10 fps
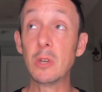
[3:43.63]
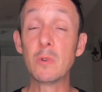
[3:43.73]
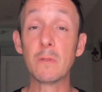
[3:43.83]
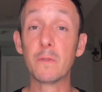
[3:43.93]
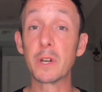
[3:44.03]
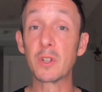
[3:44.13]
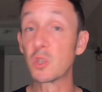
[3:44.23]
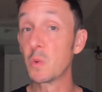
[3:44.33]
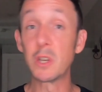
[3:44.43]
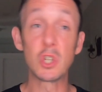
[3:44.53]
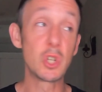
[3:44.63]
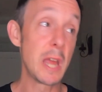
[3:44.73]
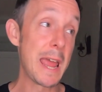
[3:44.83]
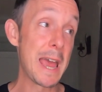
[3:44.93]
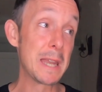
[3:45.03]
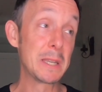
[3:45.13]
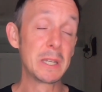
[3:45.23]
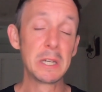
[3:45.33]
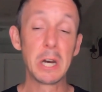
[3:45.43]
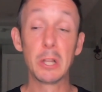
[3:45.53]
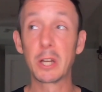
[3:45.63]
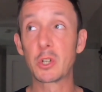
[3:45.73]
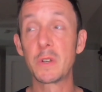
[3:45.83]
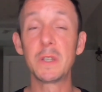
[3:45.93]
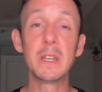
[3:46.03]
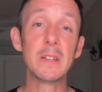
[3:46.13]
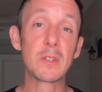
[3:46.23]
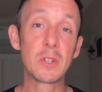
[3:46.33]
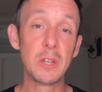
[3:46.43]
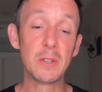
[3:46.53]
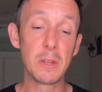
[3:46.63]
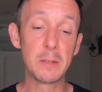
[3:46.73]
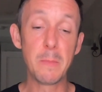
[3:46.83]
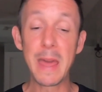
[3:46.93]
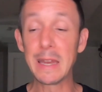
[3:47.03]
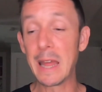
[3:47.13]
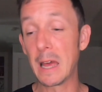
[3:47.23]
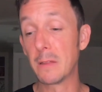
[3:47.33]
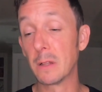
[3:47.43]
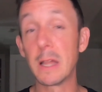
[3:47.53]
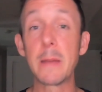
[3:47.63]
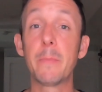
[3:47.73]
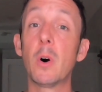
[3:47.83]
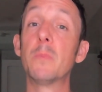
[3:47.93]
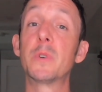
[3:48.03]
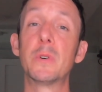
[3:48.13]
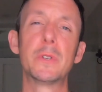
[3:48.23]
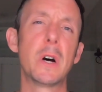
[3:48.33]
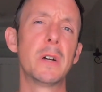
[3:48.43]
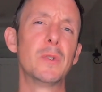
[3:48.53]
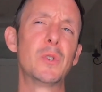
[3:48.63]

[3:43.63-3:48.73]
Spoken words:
you can flick a switch and electricity is made and the light bulb turns on.